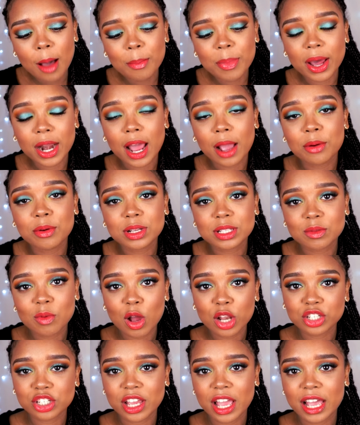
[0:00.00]
But I was
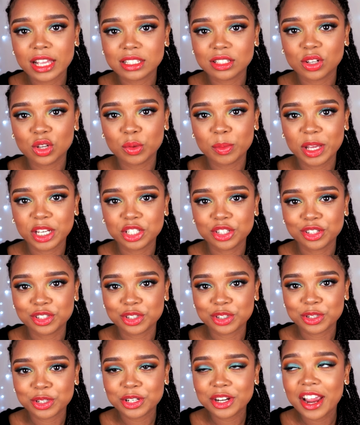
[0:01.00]
watching As Told by
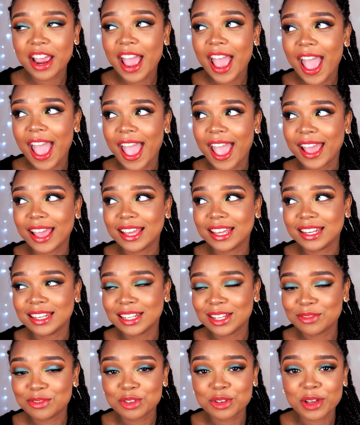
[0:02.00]
Ginger, and
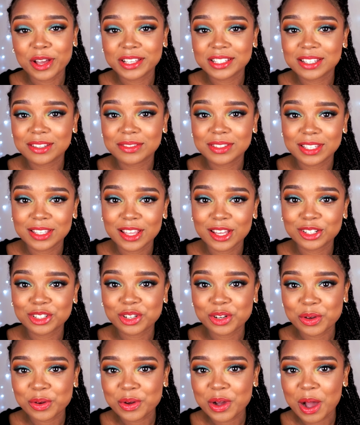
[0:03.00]
if you guys have seen that
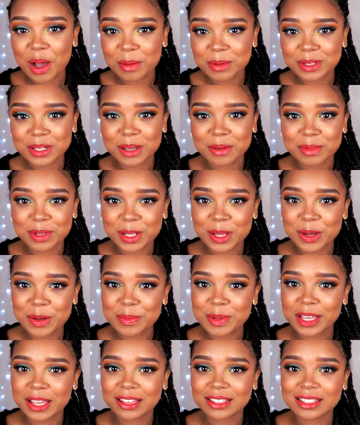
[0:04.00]
show, comment down below,
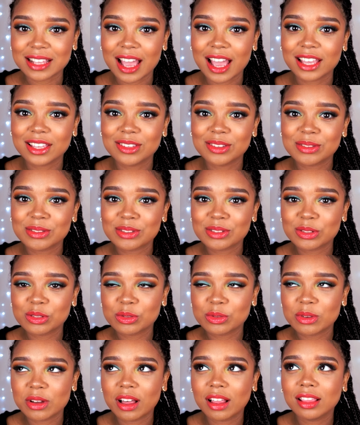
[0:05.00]
because I used
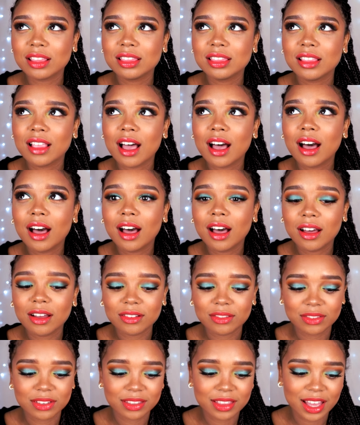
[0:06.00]
to
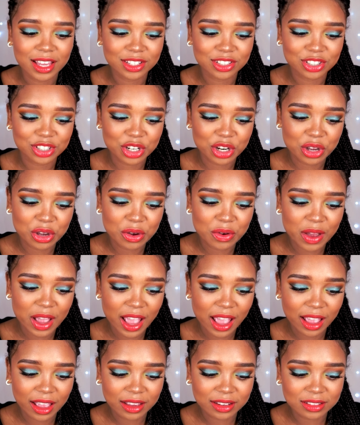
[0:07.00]
love that show.
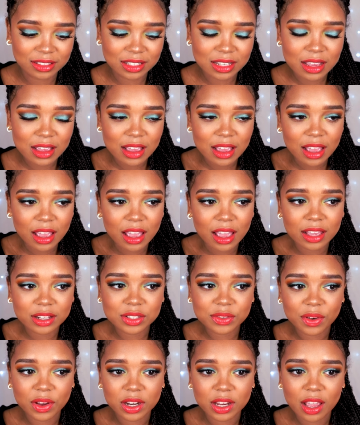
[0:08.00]
And
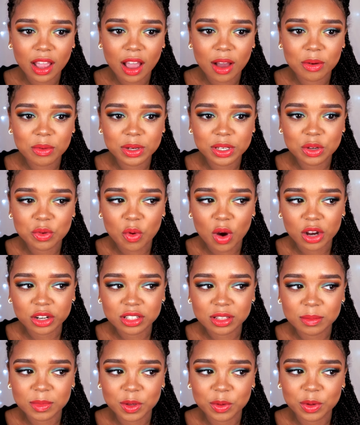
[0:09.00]
it's funny how when you watch
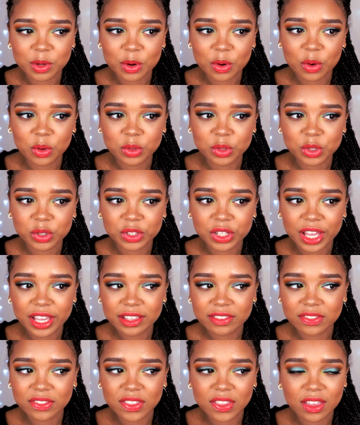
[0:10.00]
something when you're older,
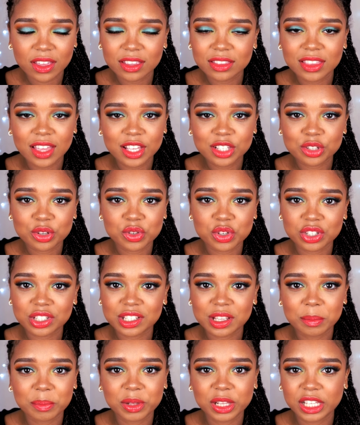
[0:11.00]
like things are
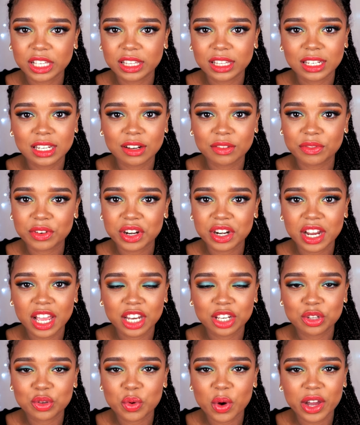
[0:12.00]
just completely different
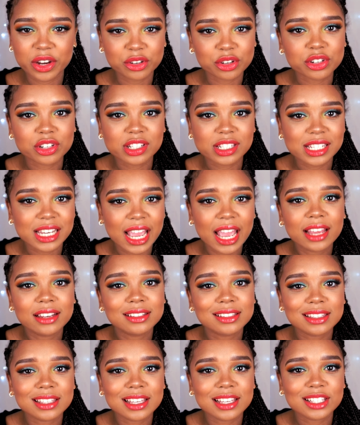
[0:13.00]
and you
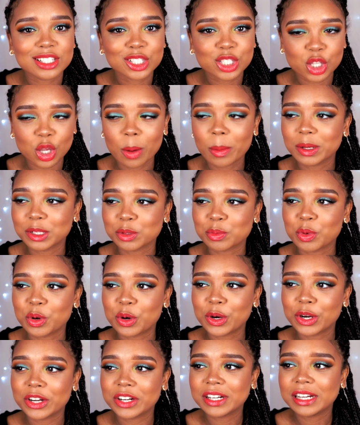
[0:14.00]
understand things so much
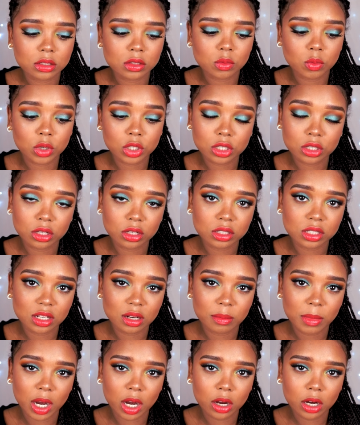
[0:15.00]
more. This Worst Cooks in
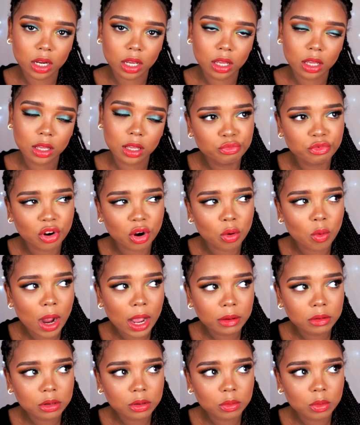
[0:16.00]
America. For a
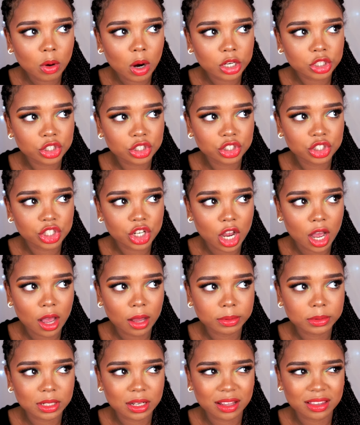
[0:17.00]
while we were watching
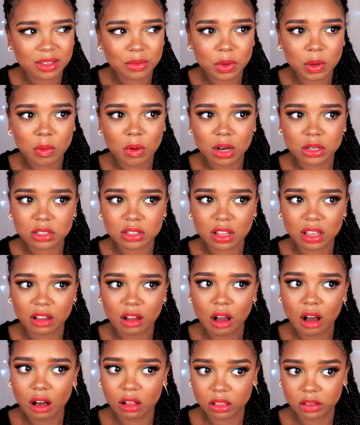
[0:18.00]
Chopped, and I think we watched like
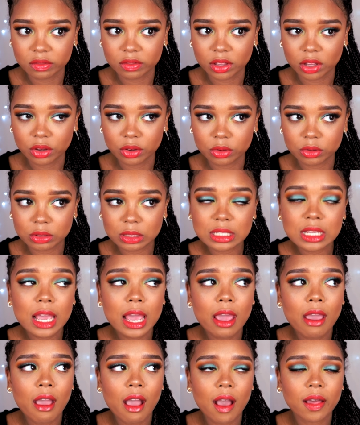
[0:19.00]
all of those.
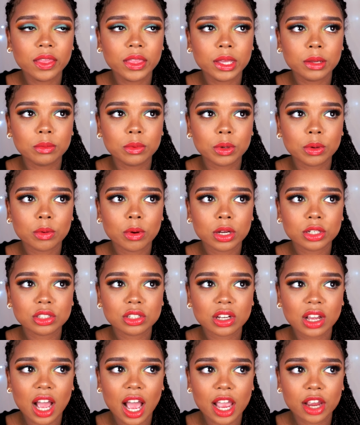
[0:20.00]
And then we were
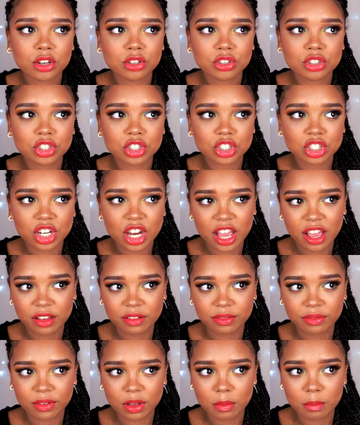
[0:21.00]
watching Iron
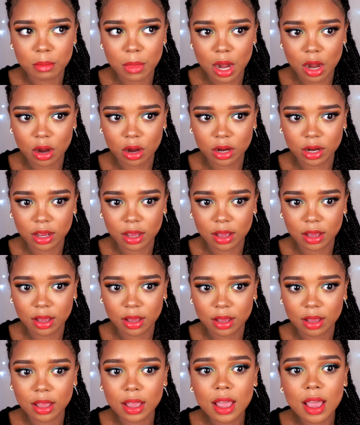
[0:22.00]
Chef
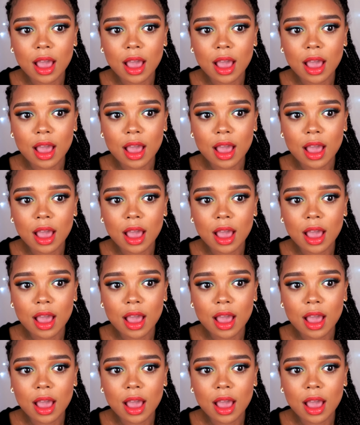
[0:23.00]
America,